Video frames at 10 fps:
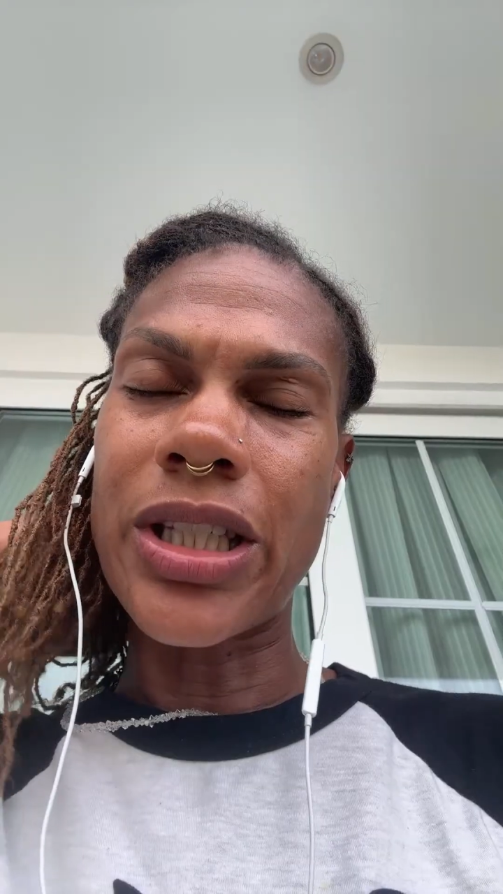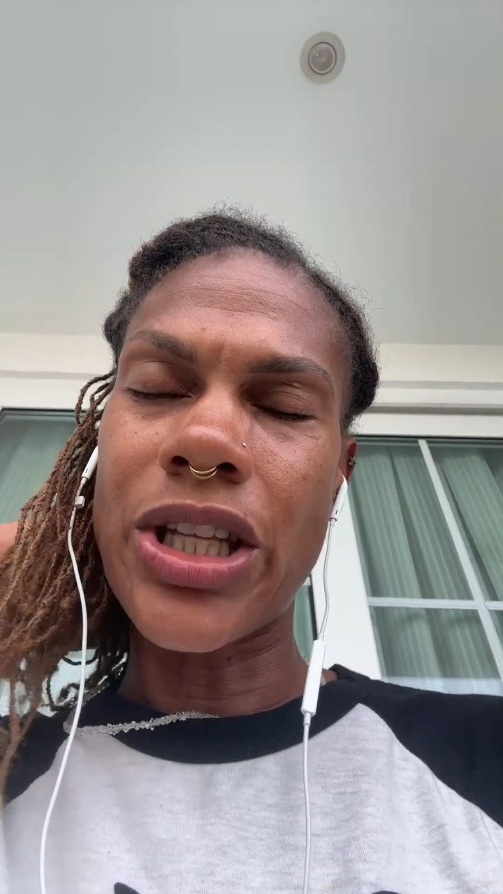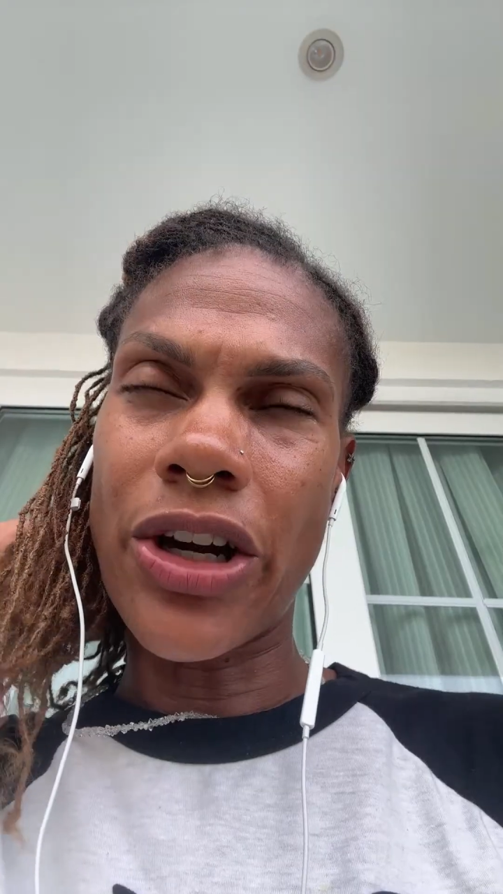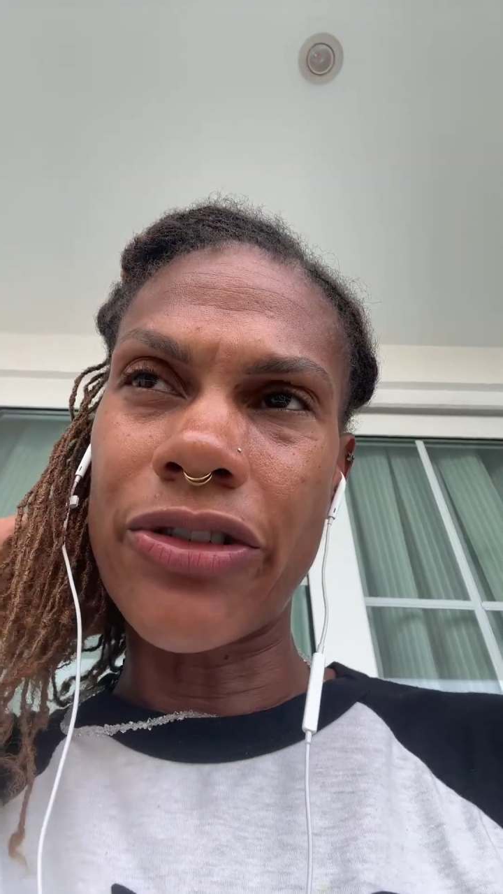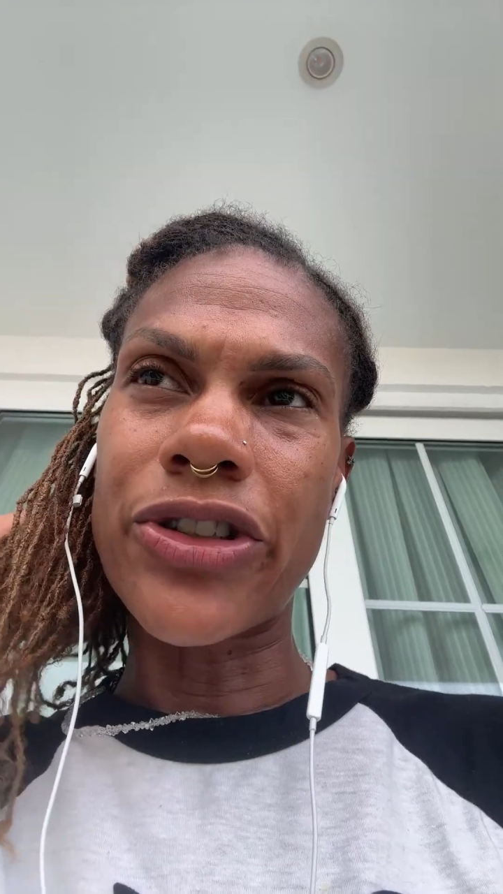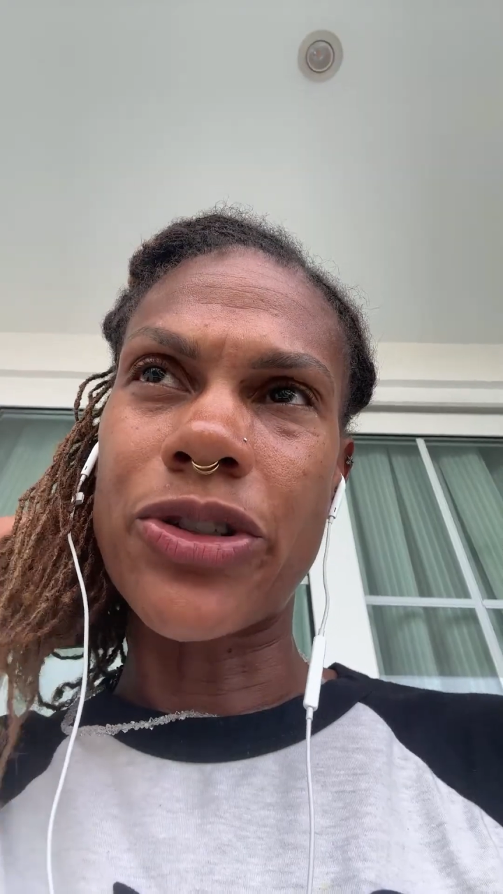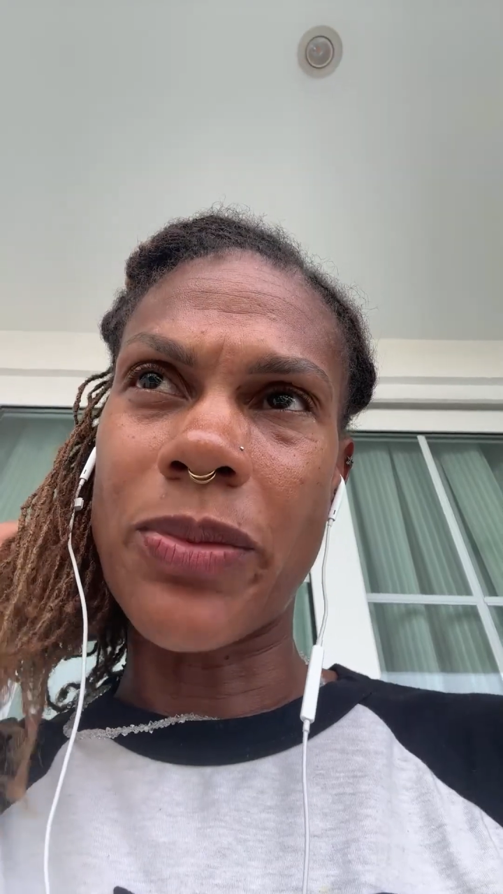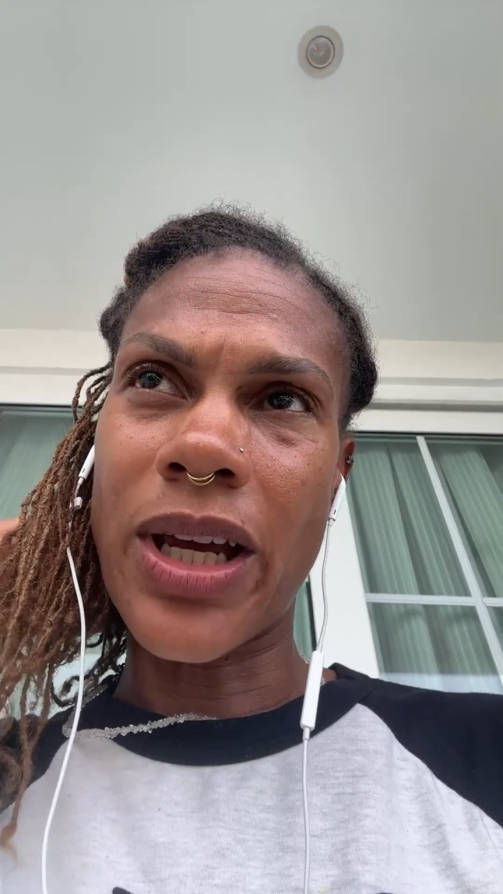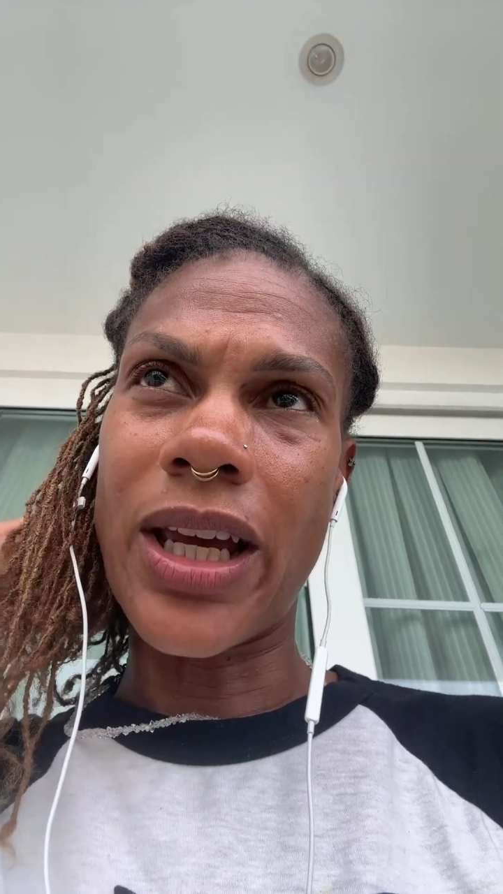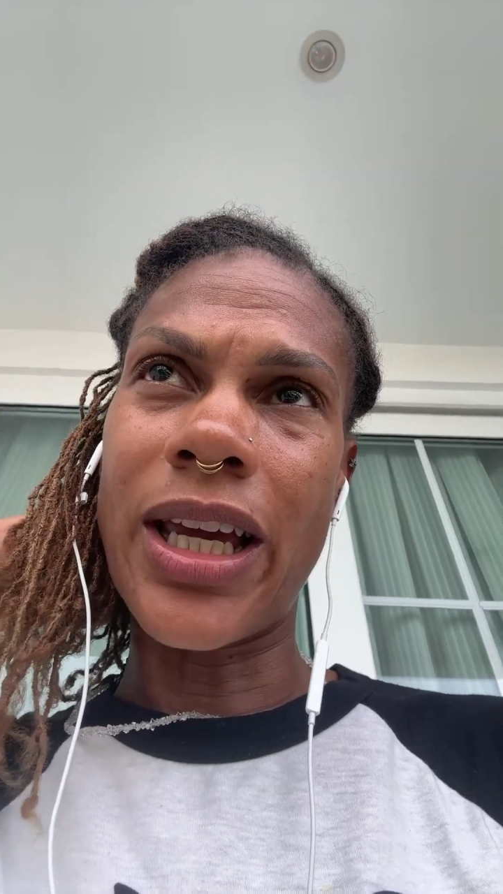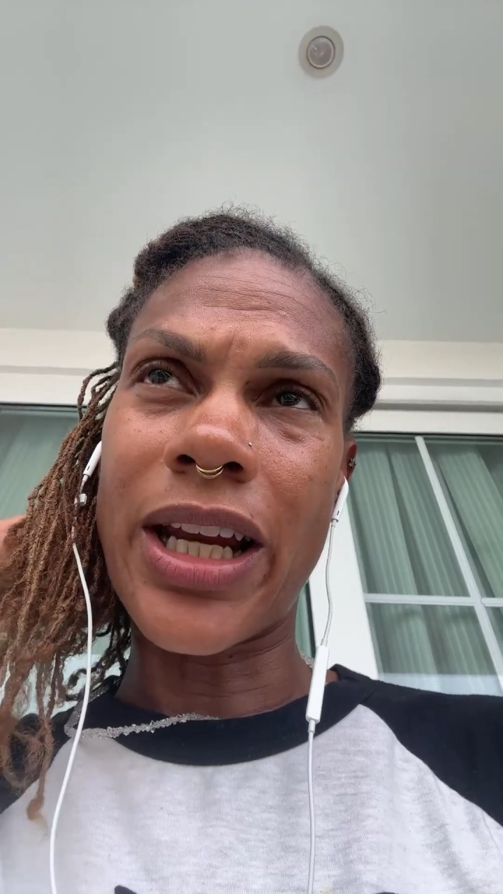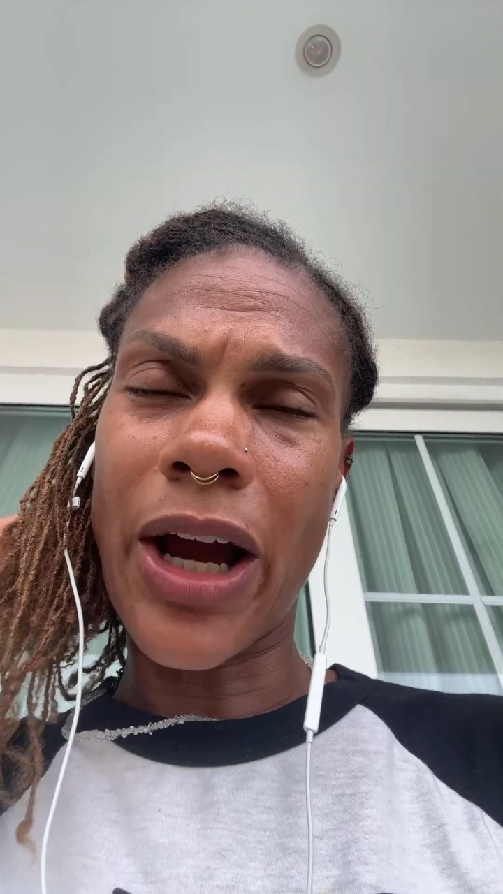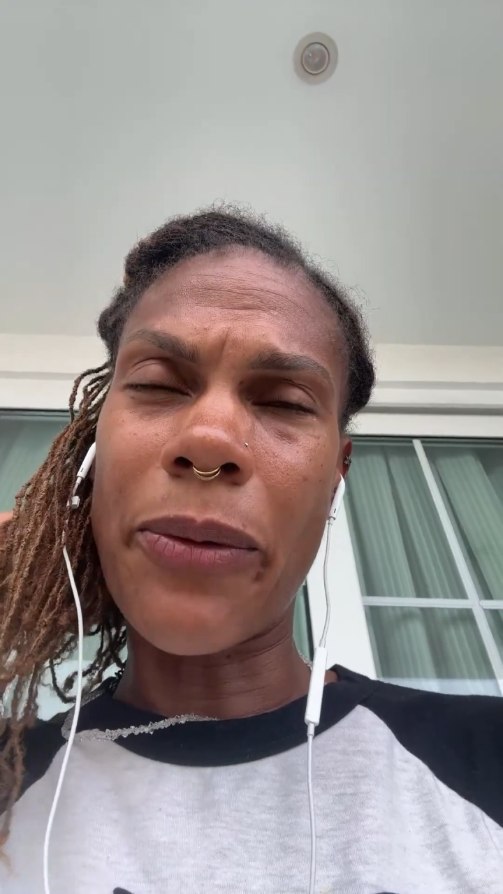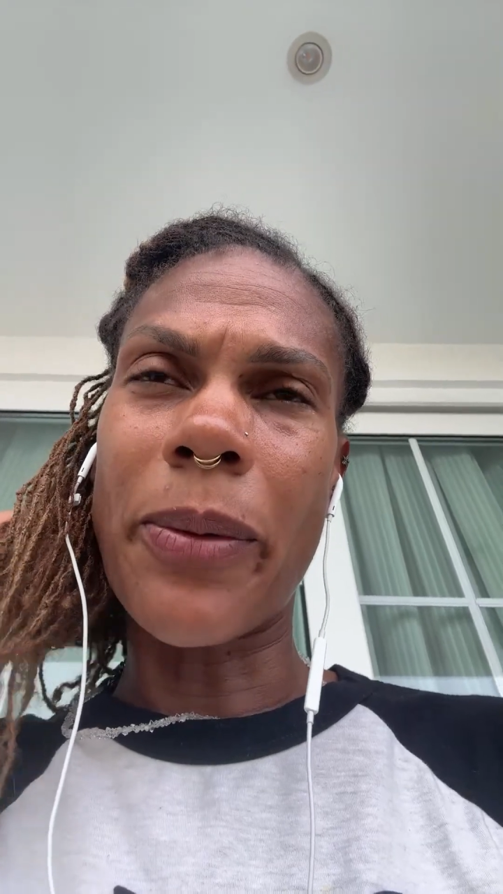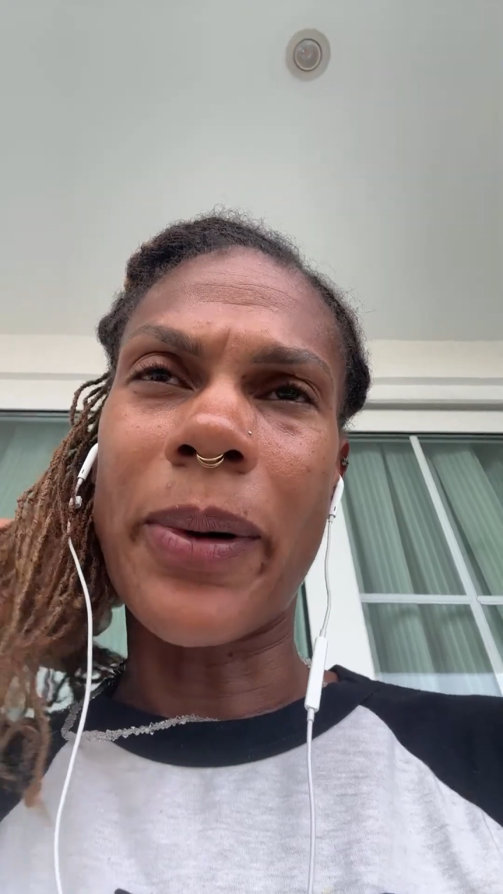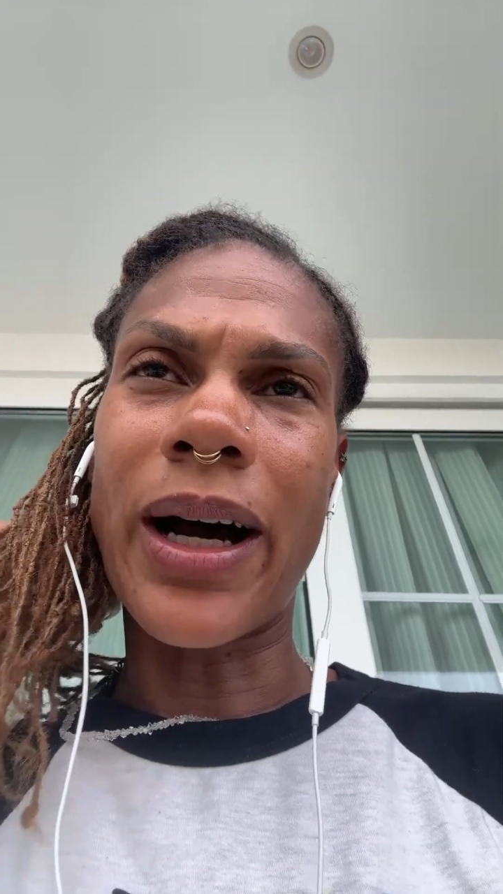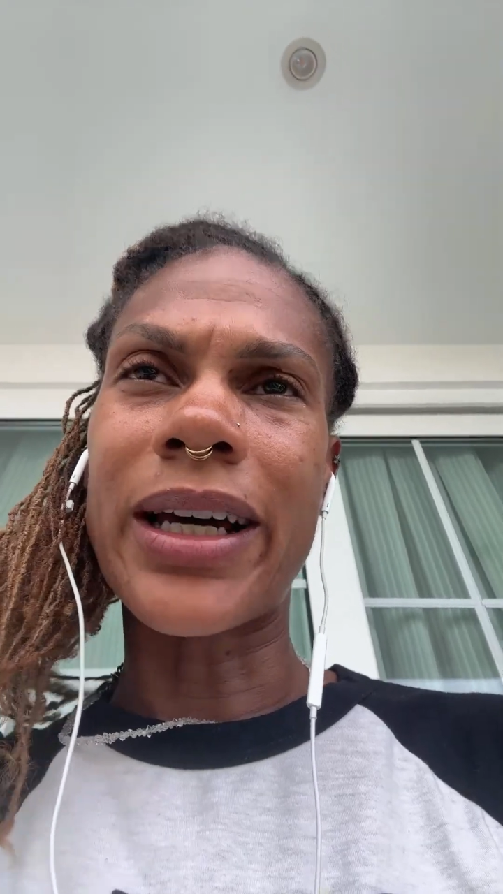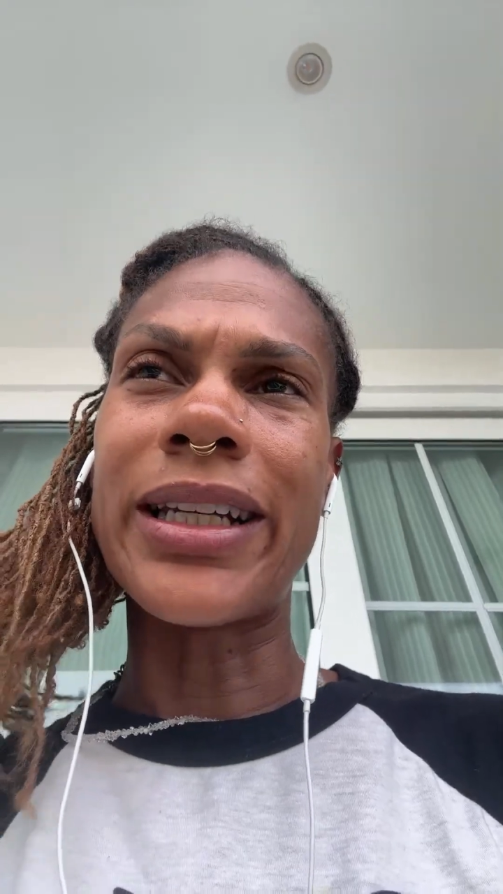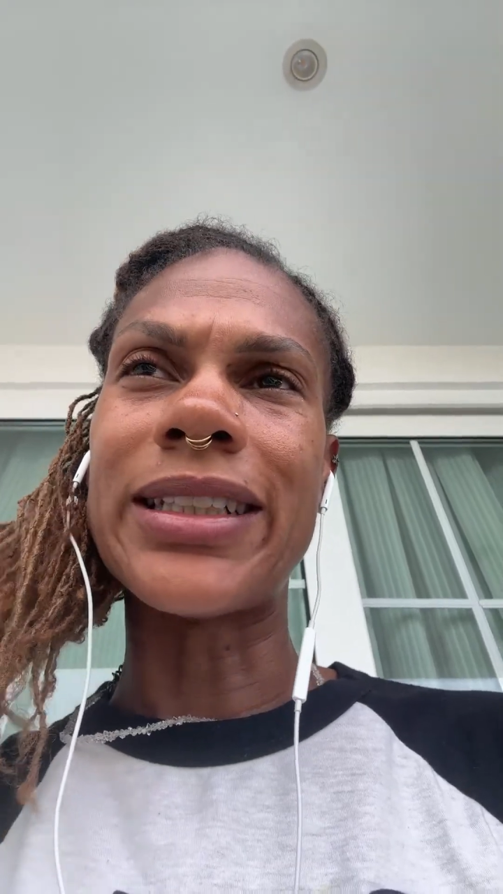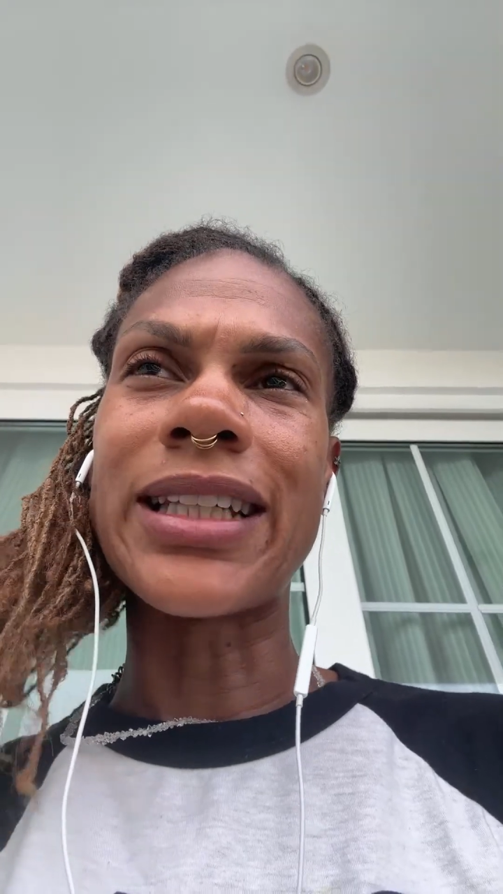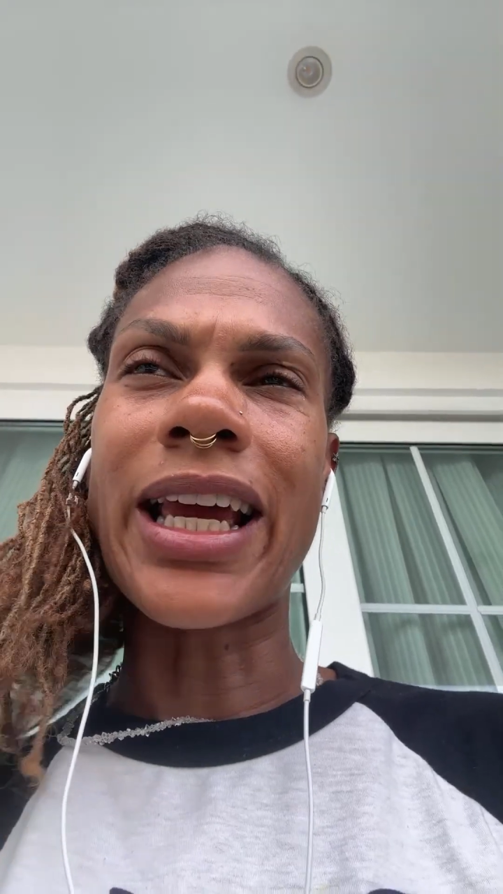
nourishment in our bodies,